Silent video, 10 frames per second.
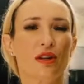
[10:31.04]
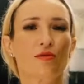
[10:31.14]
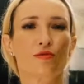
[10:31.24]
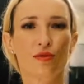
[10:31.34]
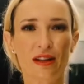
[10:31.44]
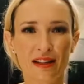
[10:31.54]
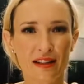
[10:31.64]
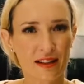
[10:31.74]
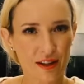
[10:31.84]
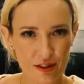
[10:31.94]
can
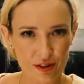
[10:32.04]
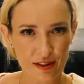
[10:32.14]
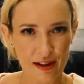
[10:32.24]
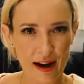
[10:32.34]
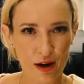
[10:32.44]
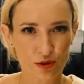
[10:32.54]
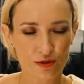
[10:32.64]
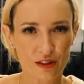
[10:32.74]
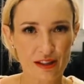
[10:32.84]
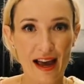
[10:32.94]
really layer that
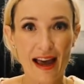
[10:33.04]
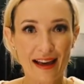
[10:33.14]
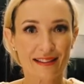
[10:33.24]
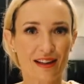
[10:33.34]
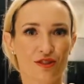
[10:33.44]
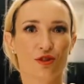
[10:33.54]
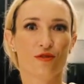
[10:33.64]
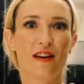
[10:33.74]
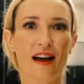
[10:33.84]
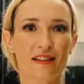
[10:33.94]
outfit and as your
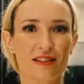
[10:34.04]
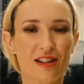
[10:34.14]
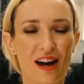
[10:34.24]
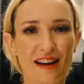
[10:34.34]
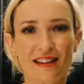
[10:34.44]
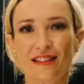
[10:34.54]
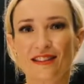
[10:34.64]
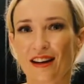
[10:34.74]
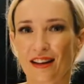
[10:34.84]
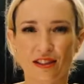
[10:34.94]

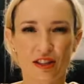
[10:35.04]
Valentine night